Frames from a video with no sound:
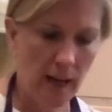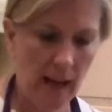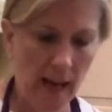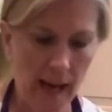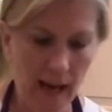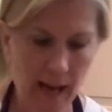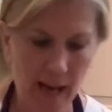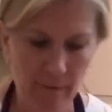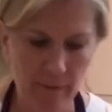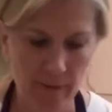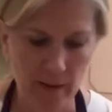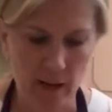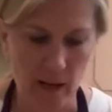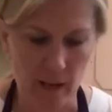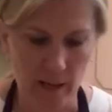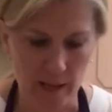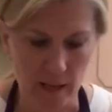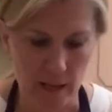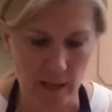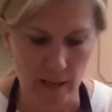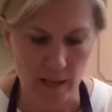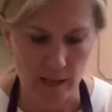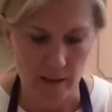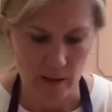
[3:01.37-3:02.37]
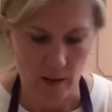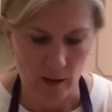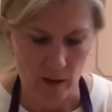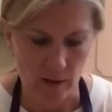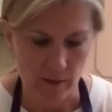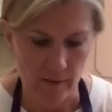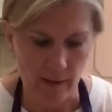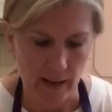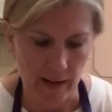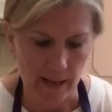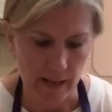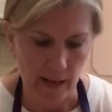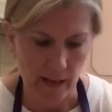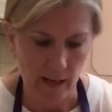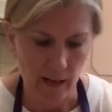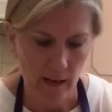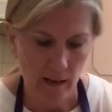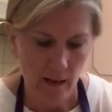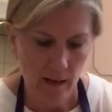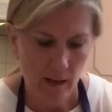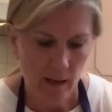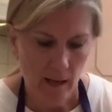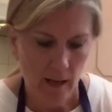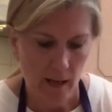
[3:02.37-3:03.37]
a half an onion in there already,
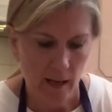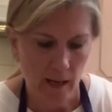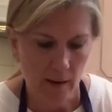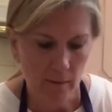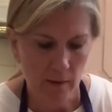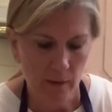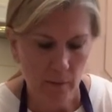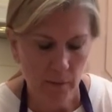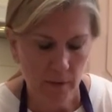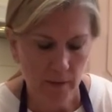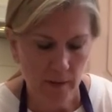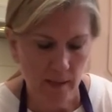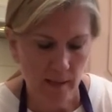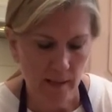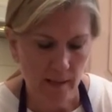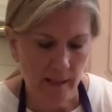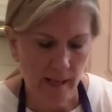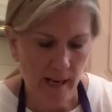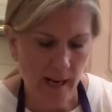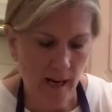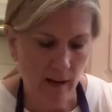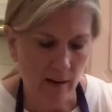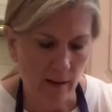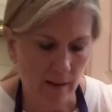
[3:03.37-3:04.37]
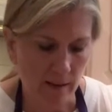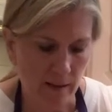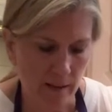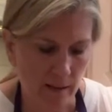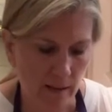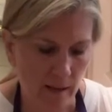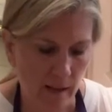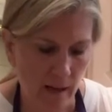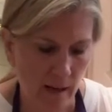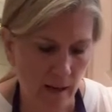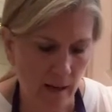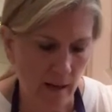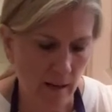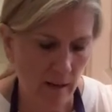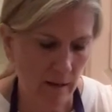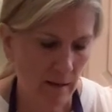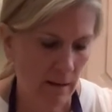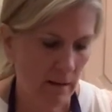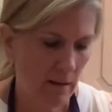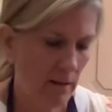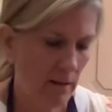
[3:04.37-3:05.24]
and I'm gonna put these carrots in there.